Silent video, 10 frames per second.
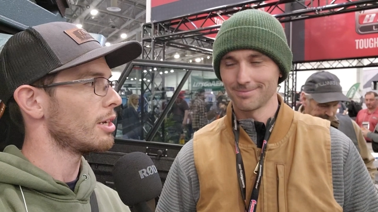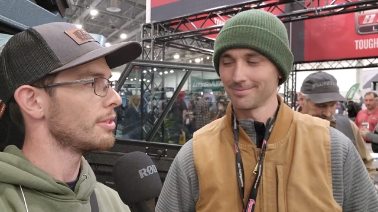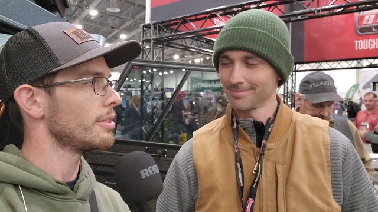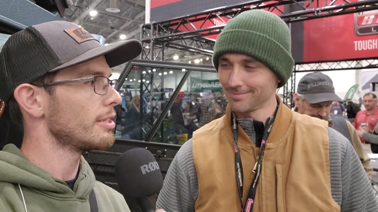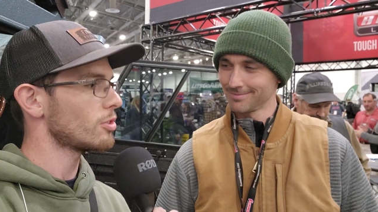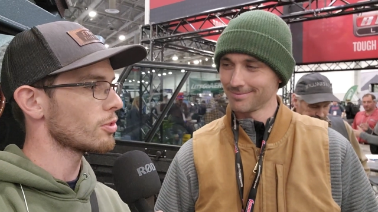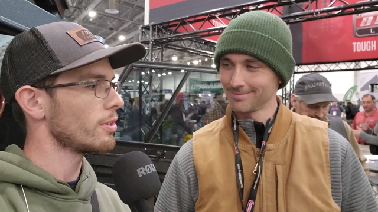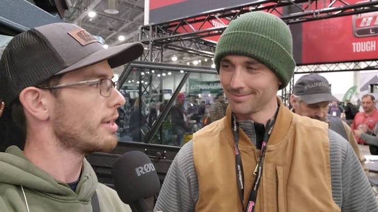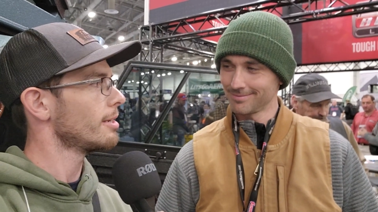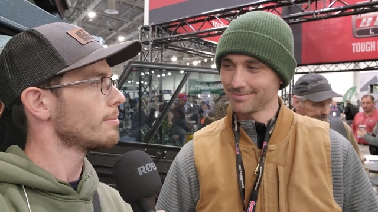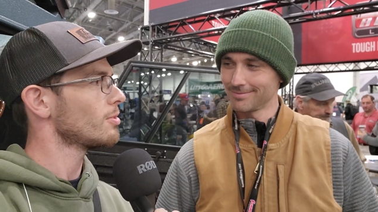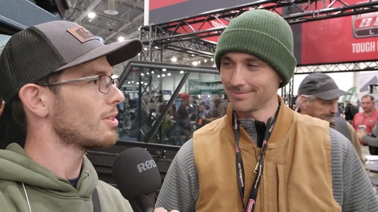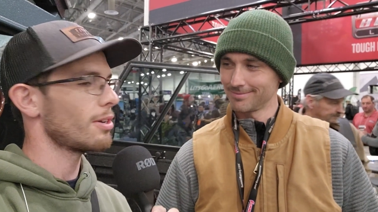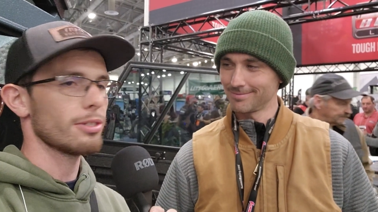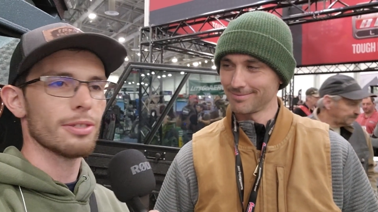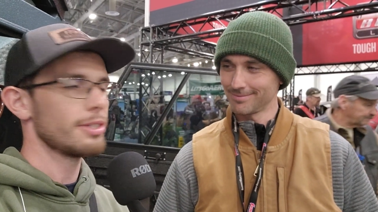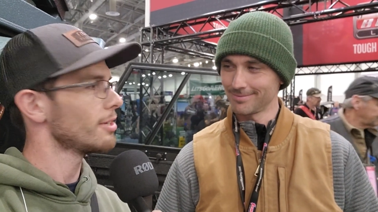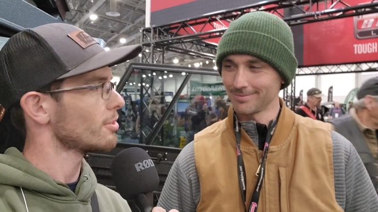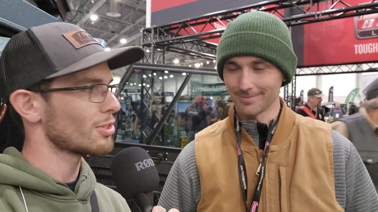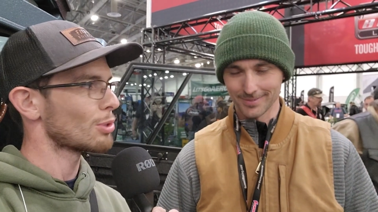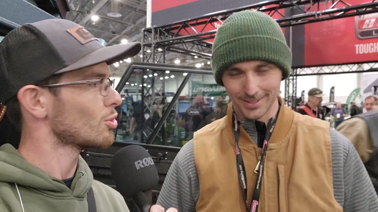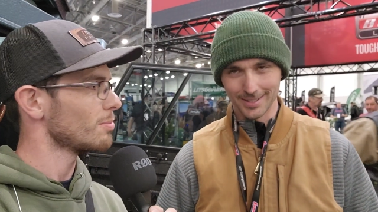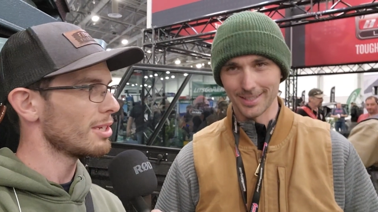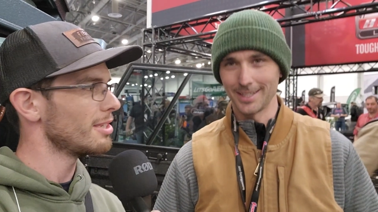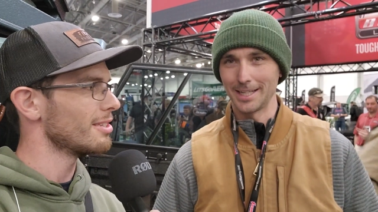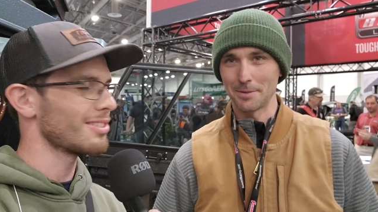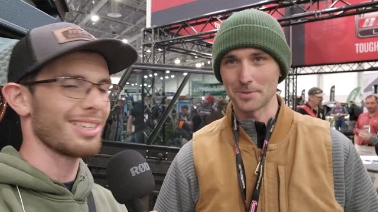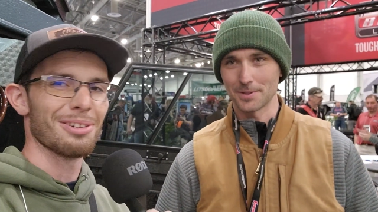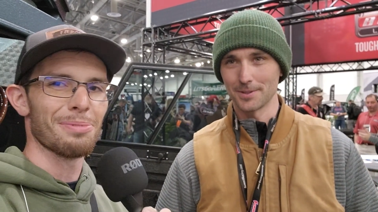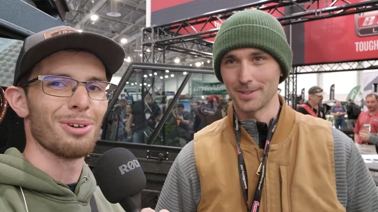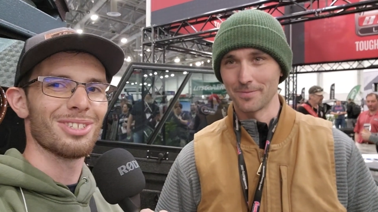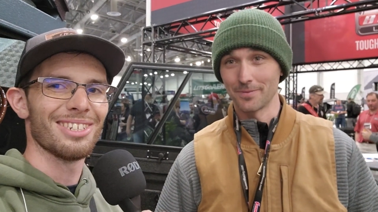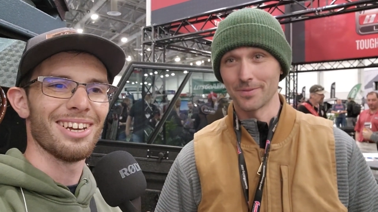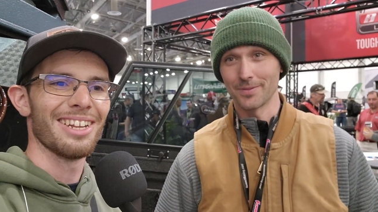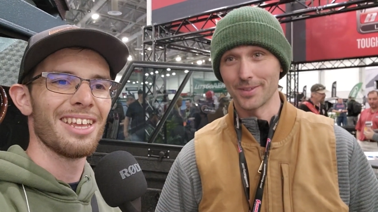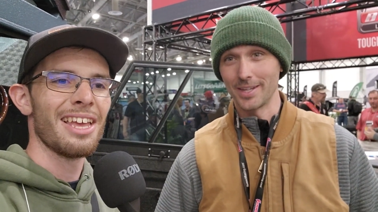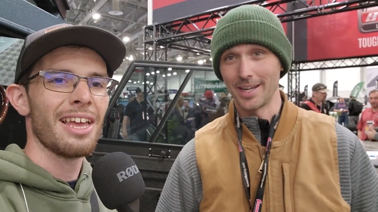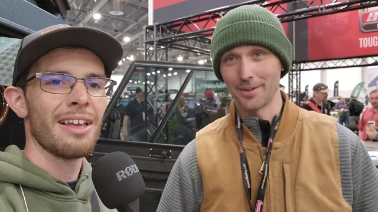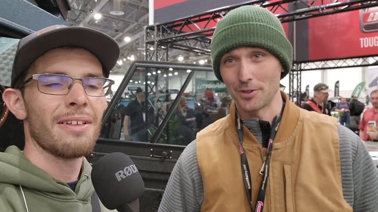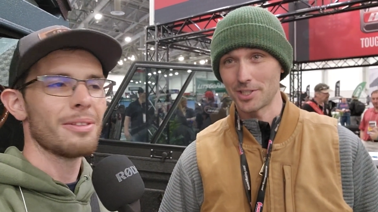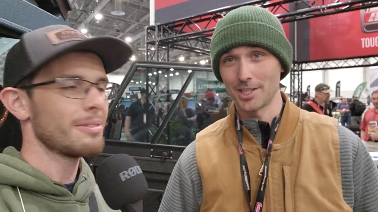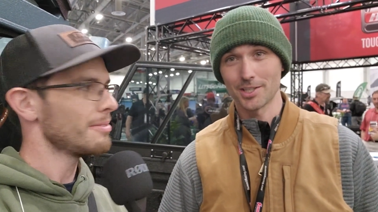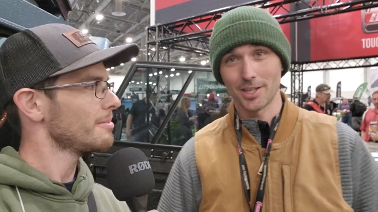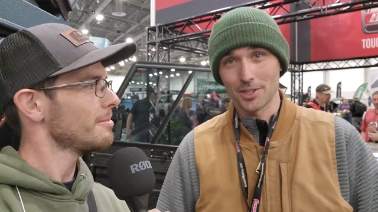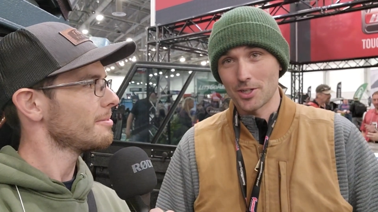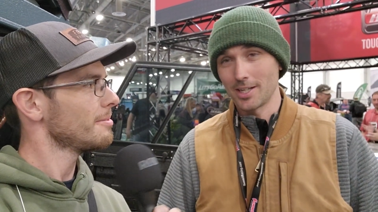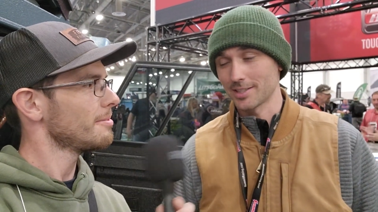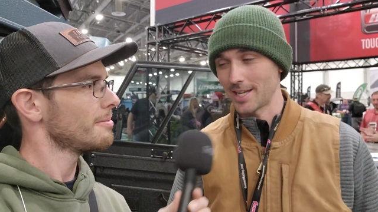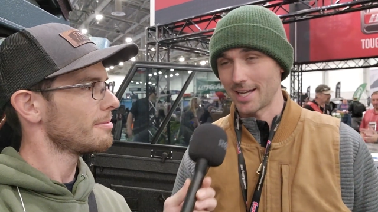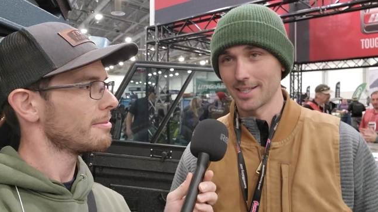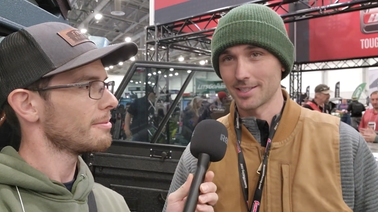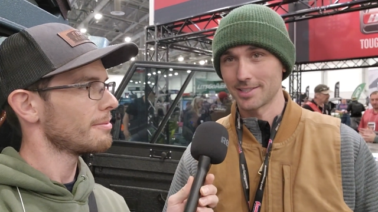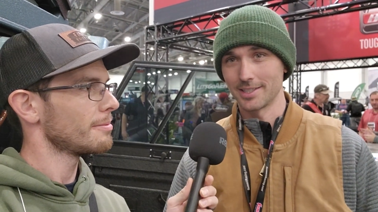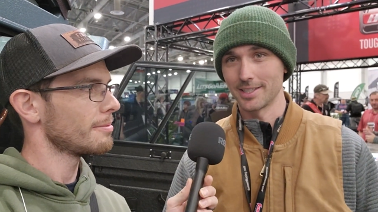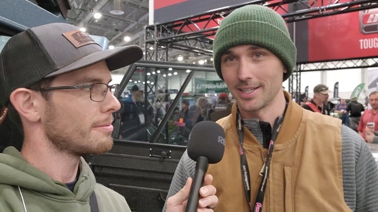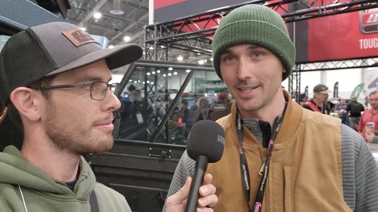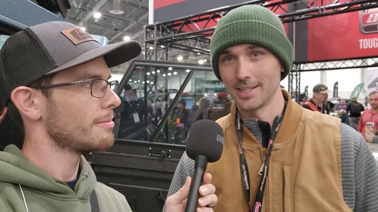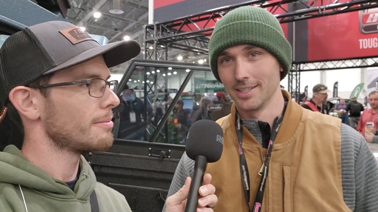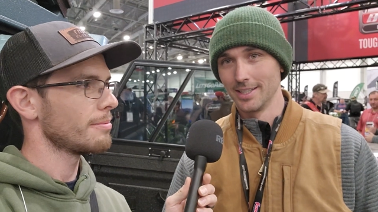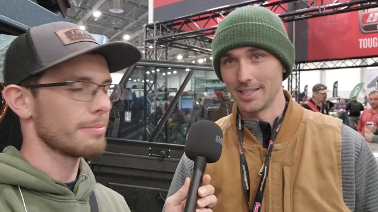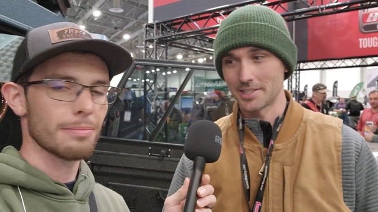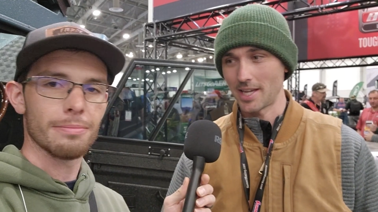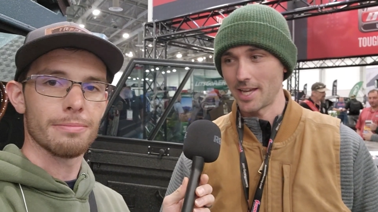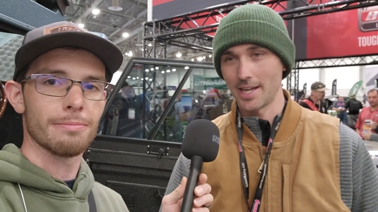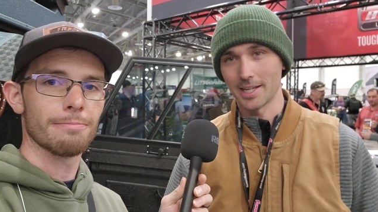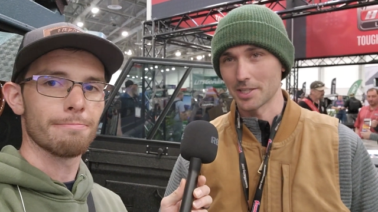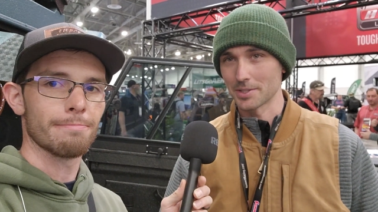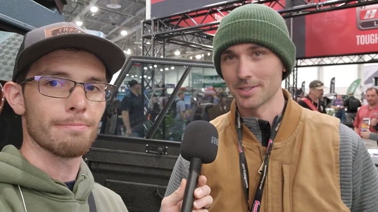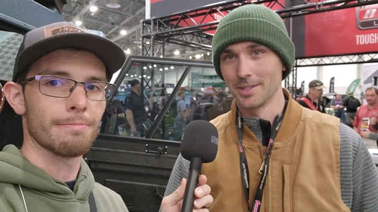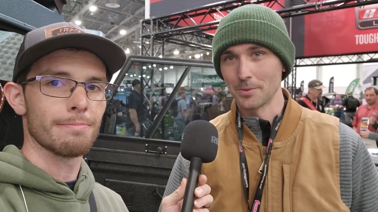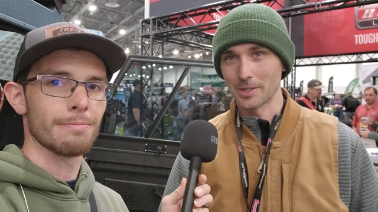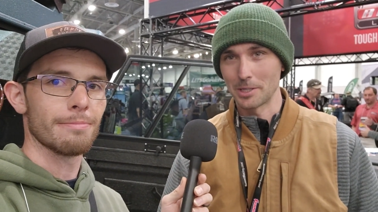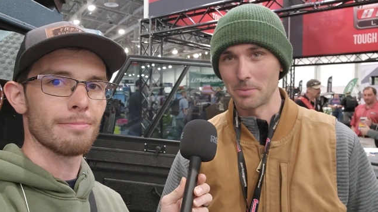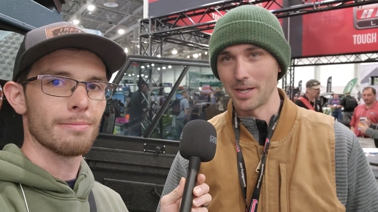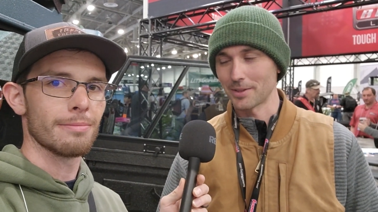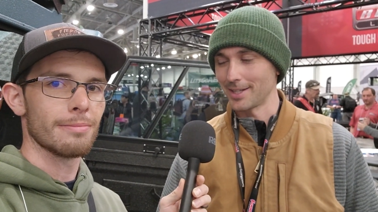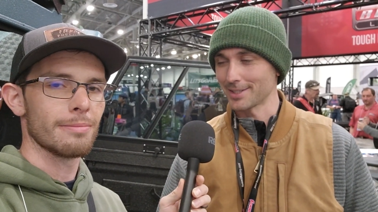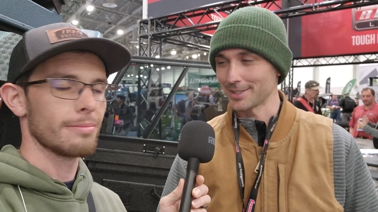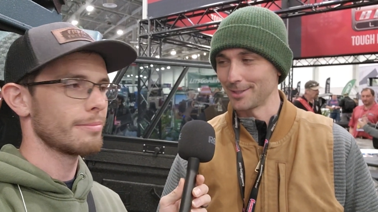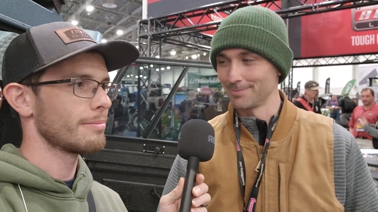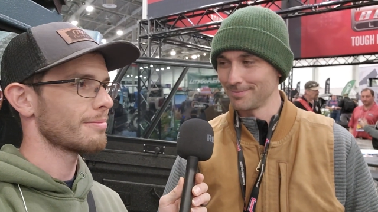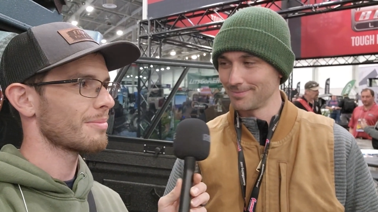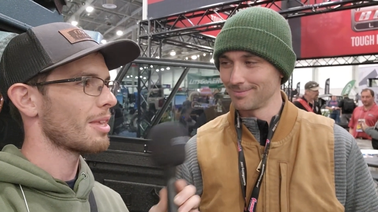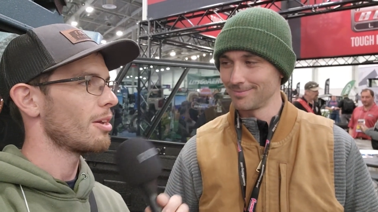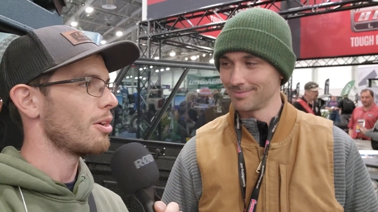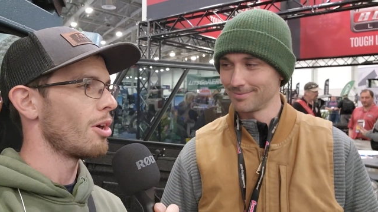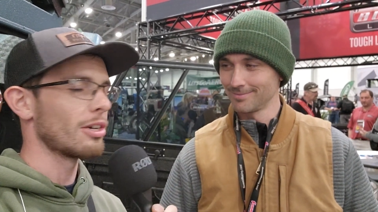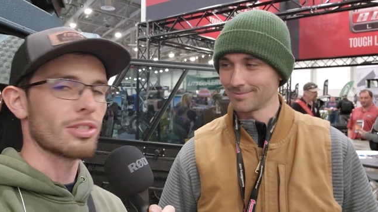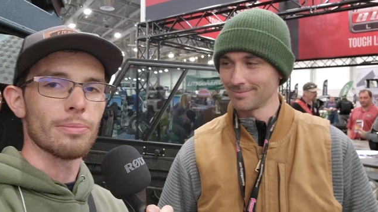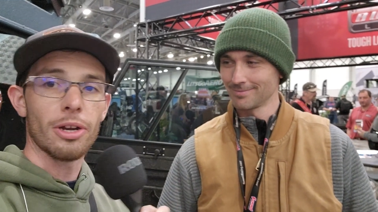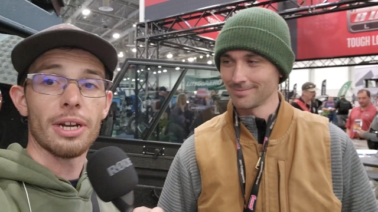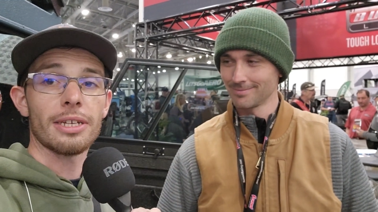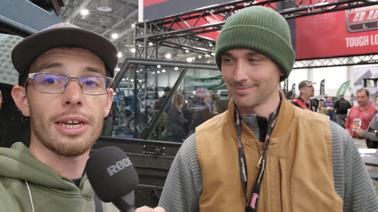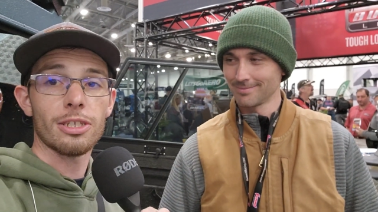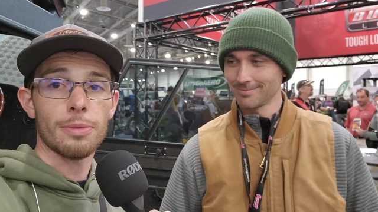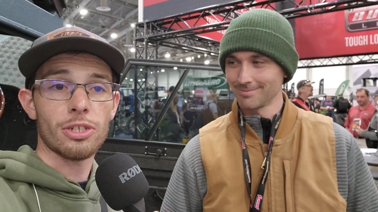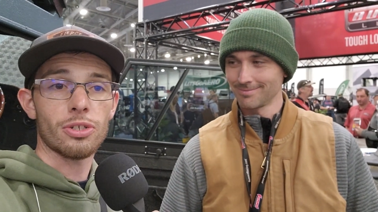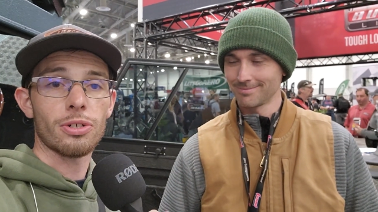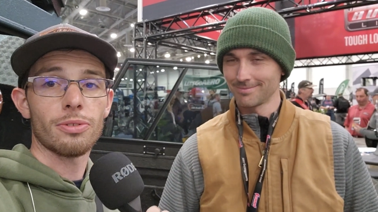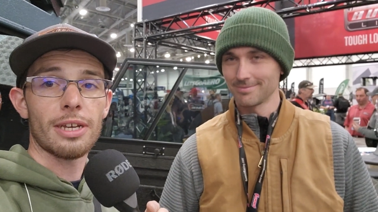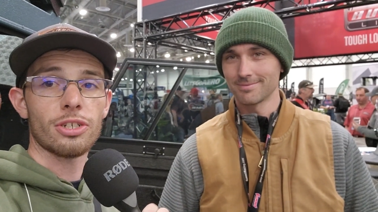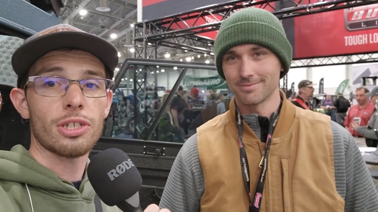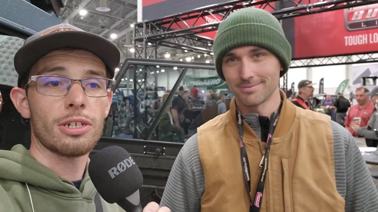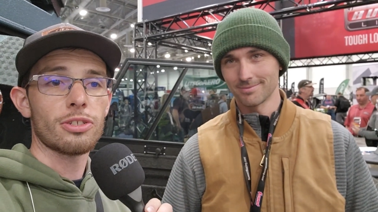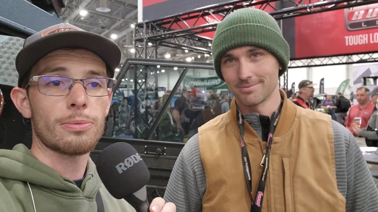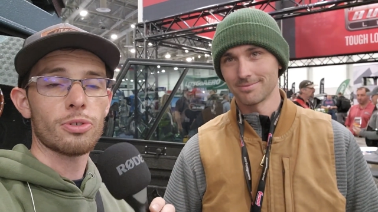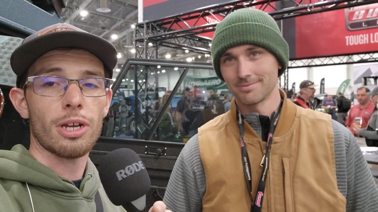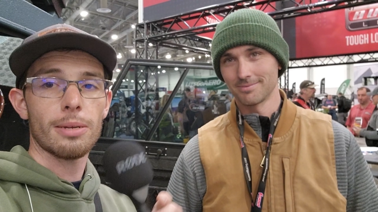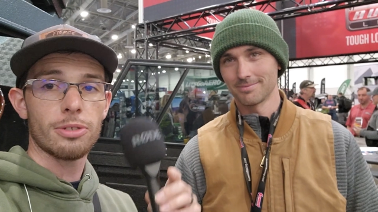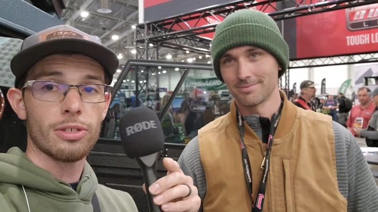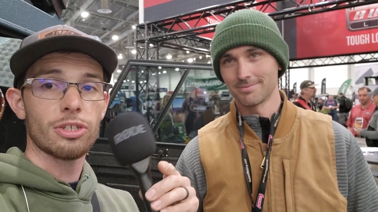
Speaker 1: on the Instagrams and all of the other social medias Absolutely. that you're posting on. Yeah, if you see us on the trail, tag
Speaker 2: us and uh, and say hey, because we're going to be out there. So.
Speaker 1: Awesome. All right, guys, make sure to like, share, and subscribe to